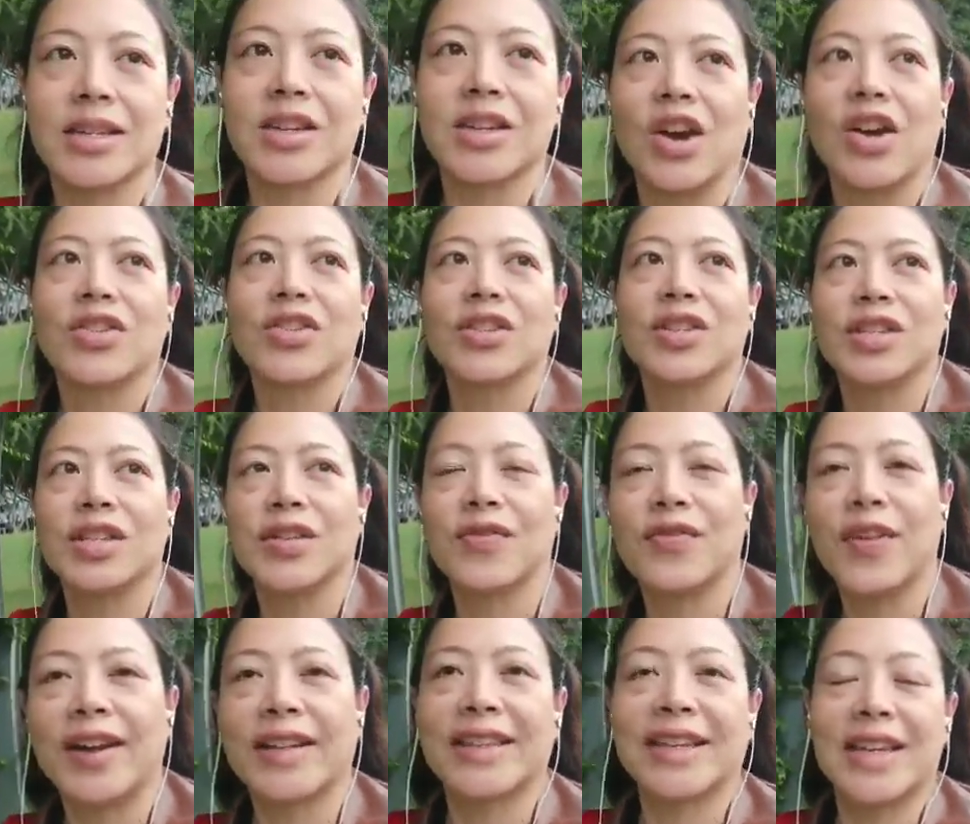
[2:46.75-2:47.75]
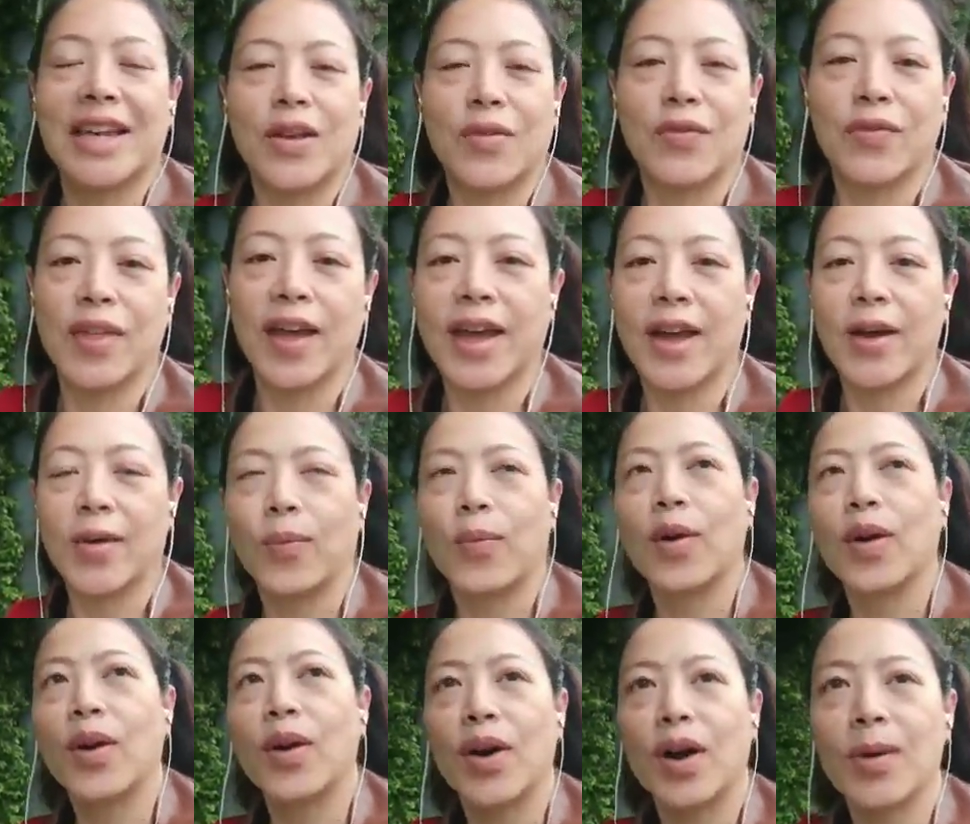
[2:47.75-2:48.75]
goes into the fact that if they are
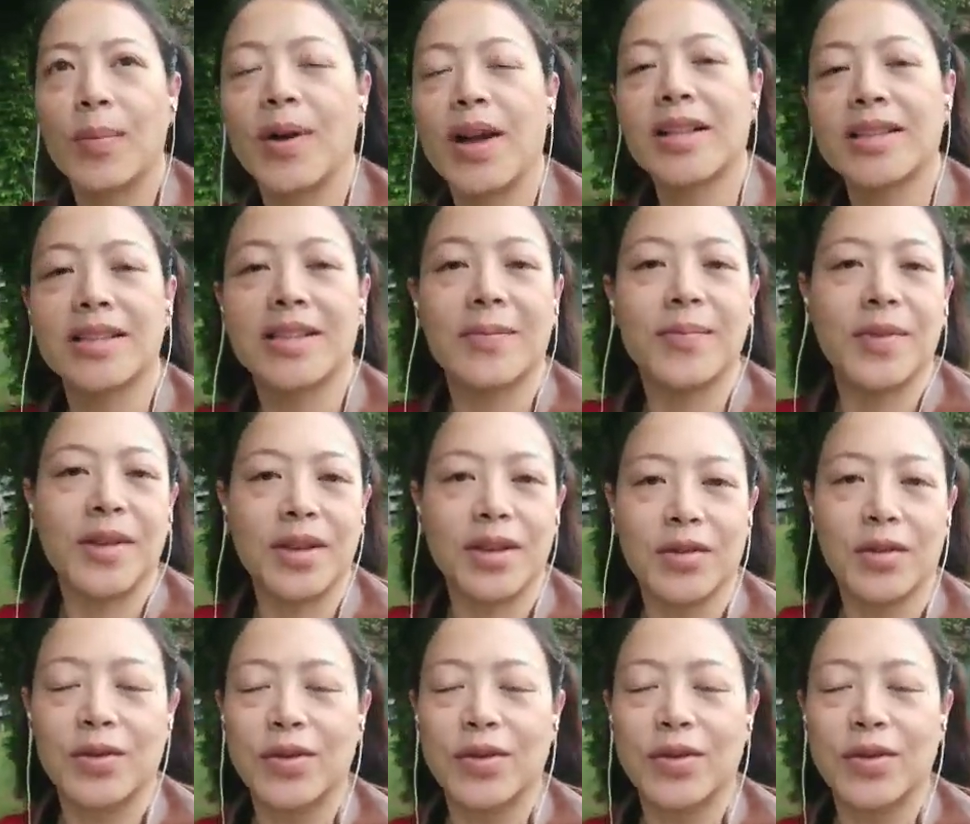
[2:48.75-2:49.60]
wrong about something,